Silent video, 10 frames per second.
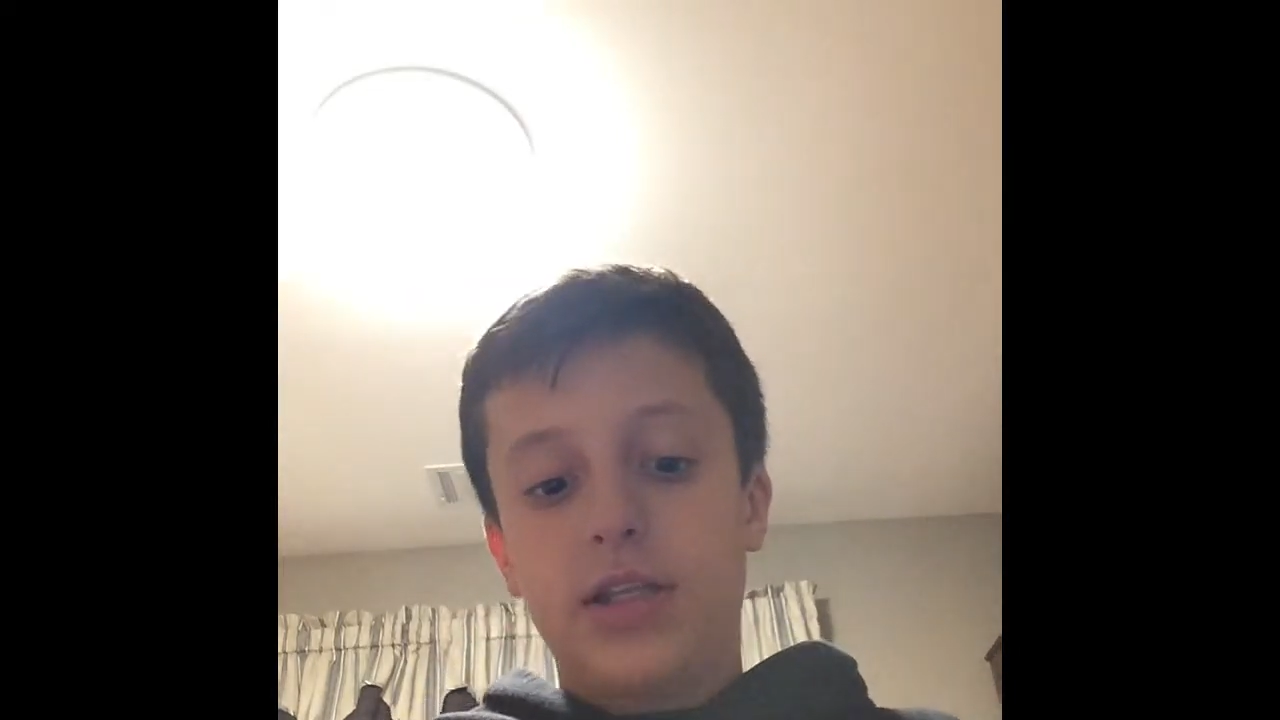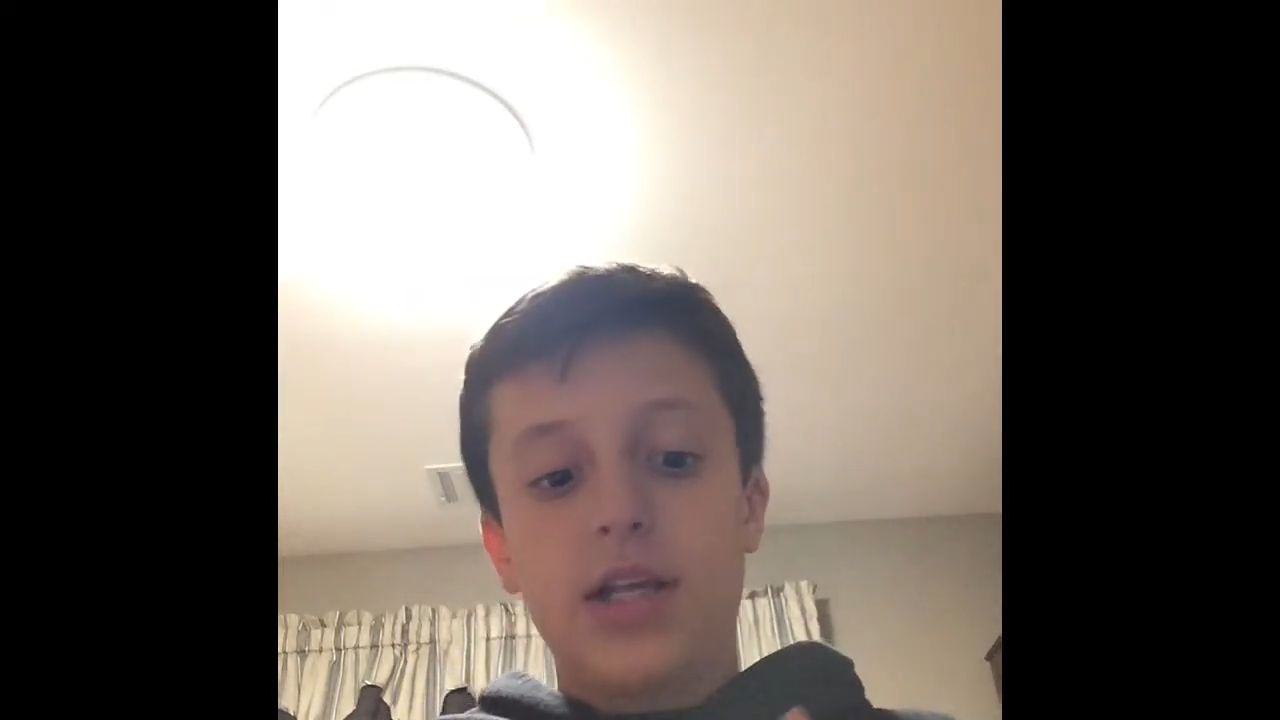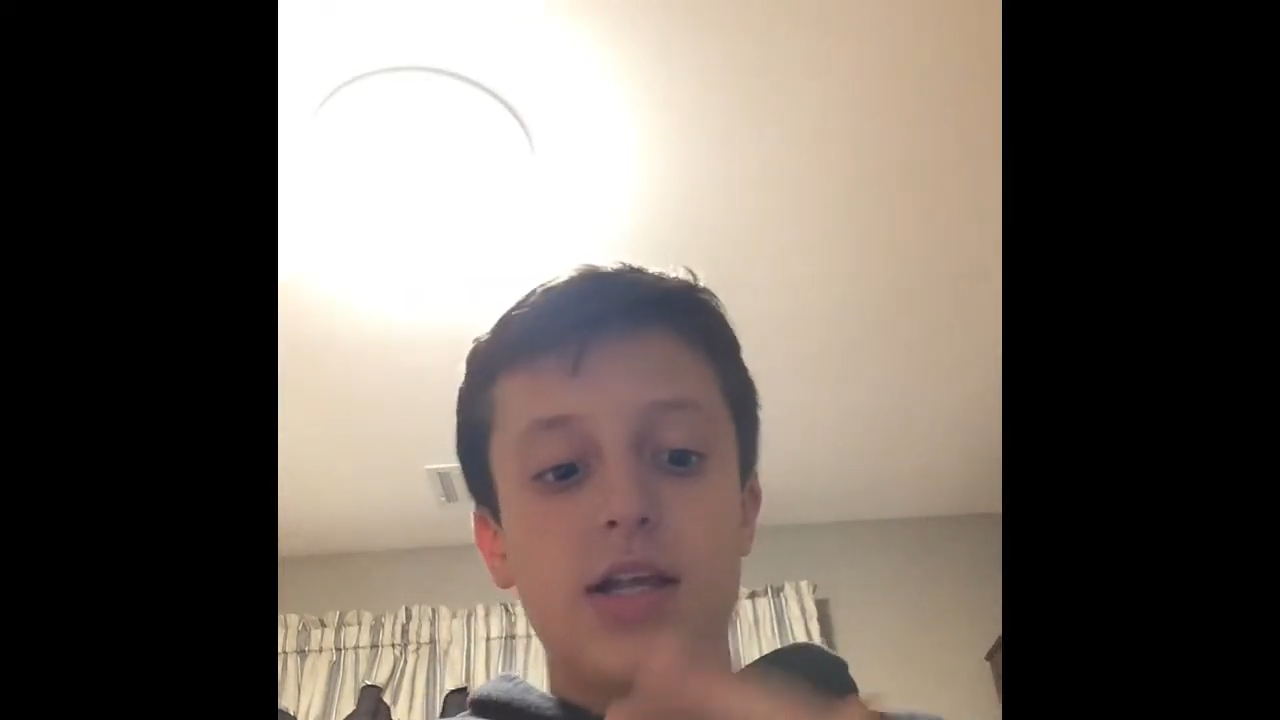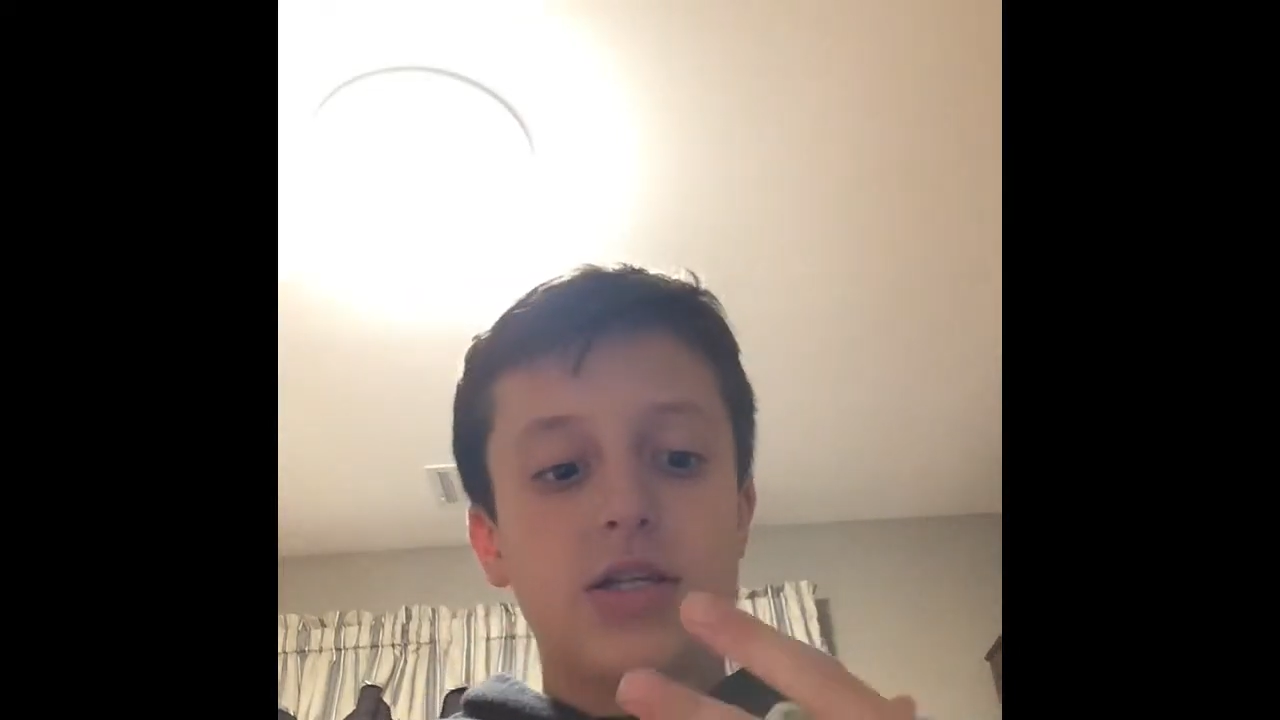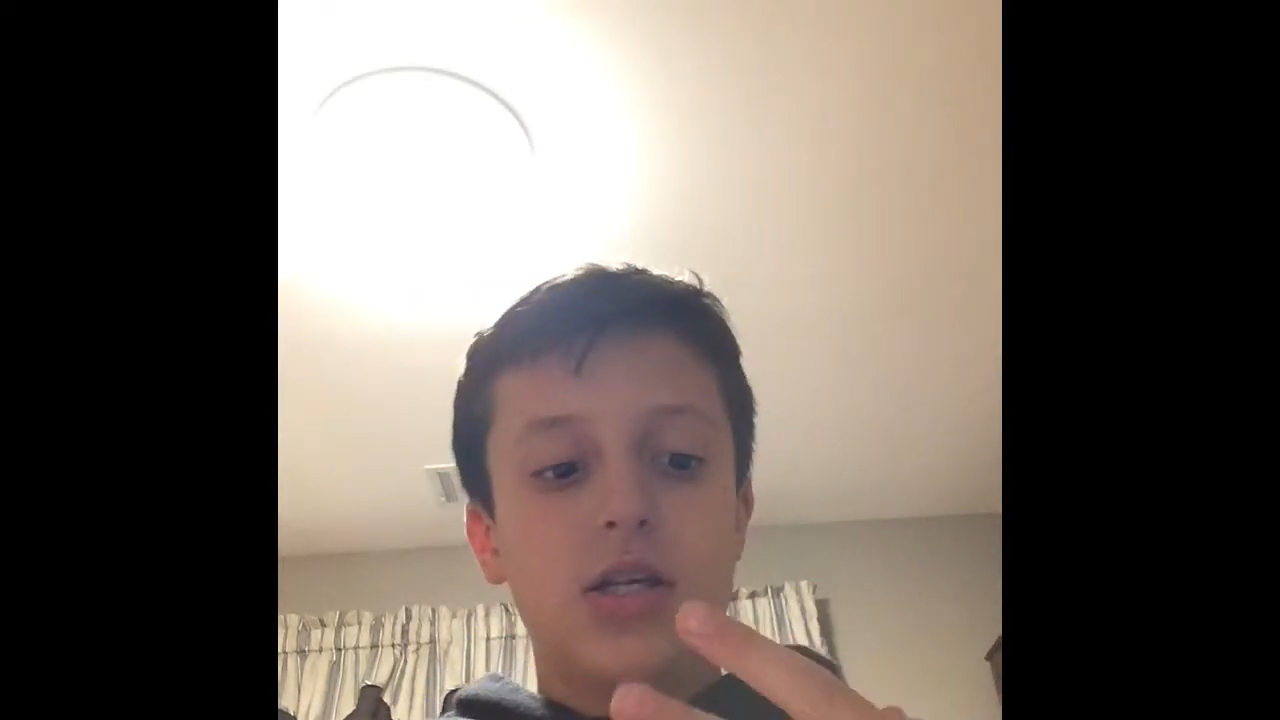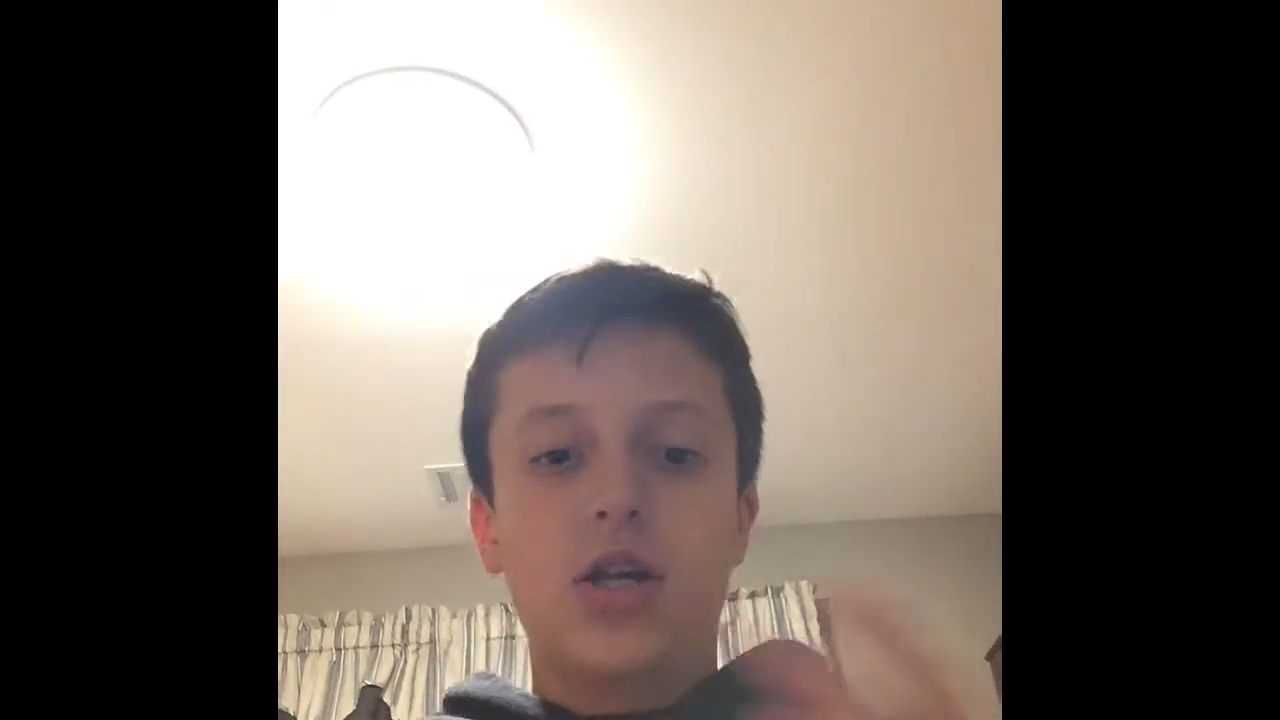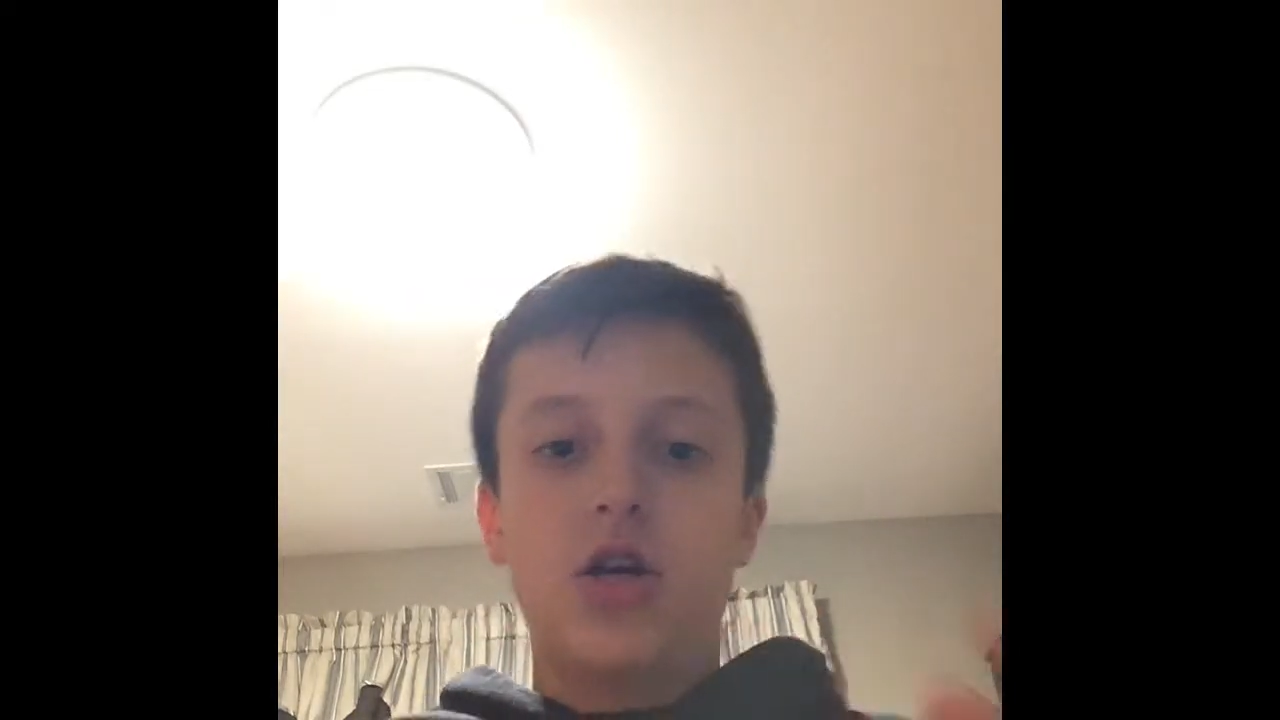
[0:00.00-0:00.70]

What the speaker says: says,